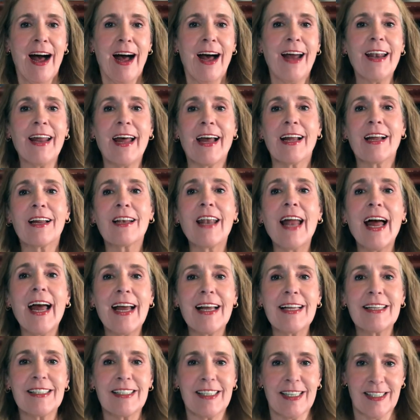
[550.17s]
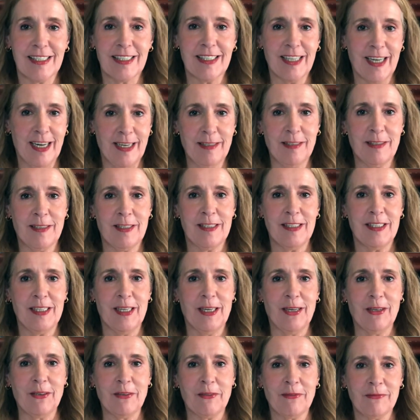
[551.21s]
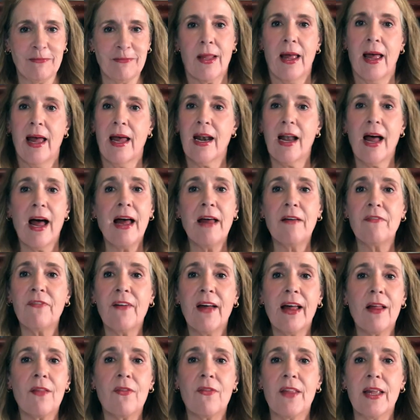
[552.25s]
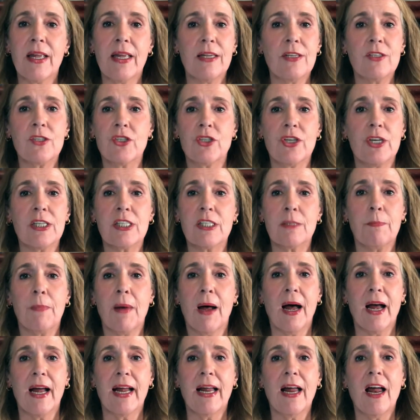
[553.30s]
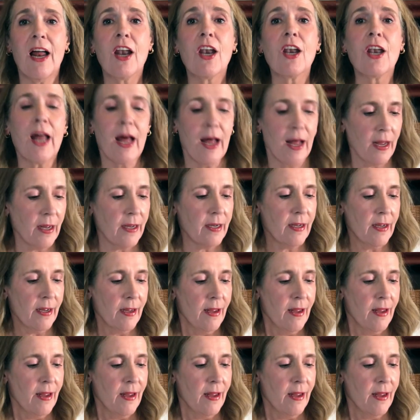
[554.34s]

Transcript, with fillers: I like glass and stainless steel. And I found these just by luck.